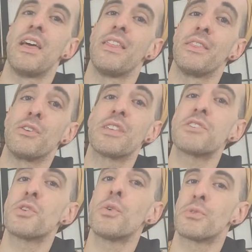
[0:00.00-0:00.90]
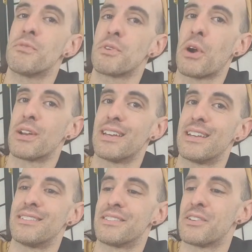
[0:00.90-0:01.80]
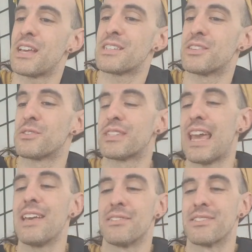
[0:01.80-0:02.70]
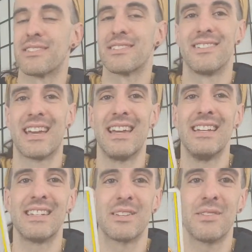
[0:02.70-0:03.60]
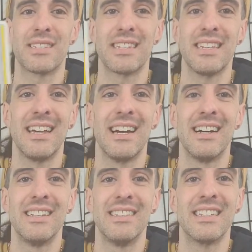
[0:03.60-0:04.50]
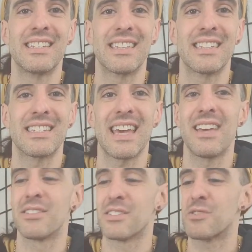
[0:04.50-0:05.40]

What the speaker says: There's that Solar Retrieval card again. There's those scales. Okay, so we see these scales, this